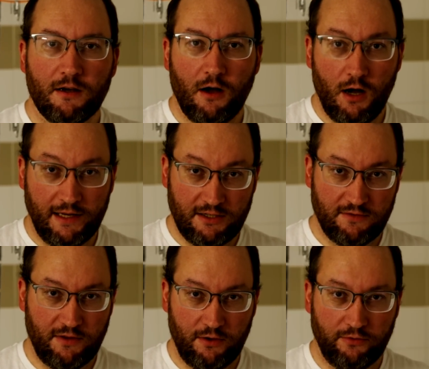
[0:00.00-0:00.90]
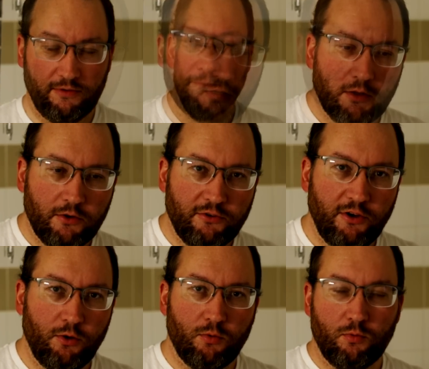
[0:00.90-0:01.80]
on each of those.
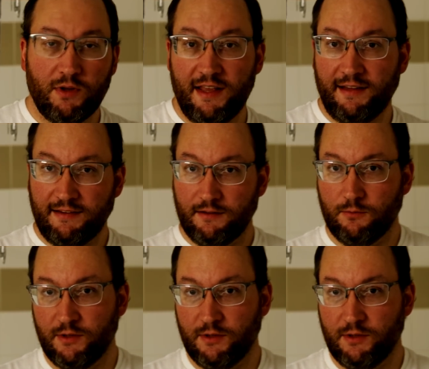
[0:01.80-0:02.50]
So what that